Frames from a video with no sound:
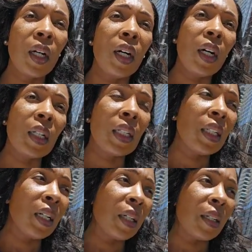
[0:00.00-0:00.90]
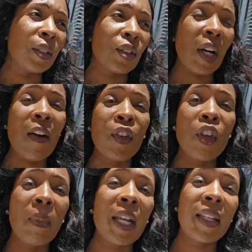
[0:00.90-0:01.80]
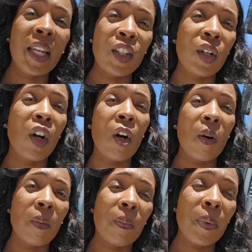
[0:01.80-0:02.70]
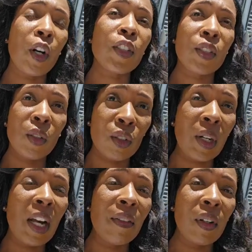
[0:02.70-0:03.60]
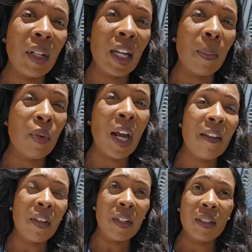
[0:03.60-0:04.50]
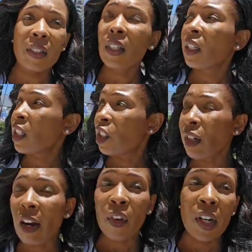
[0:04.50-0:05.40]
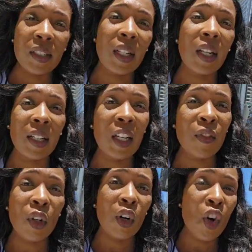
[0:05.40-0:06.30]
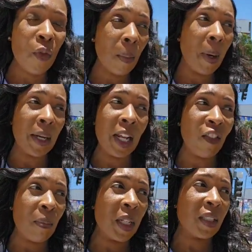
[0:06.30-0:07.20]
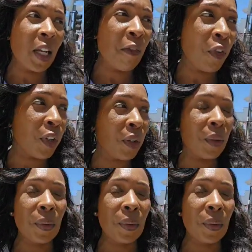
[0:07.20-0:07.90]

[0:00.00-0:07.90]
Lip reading: a driver, you may need your own personal driver, like a private driver, because a Lyft or Uber might not even be safe for you.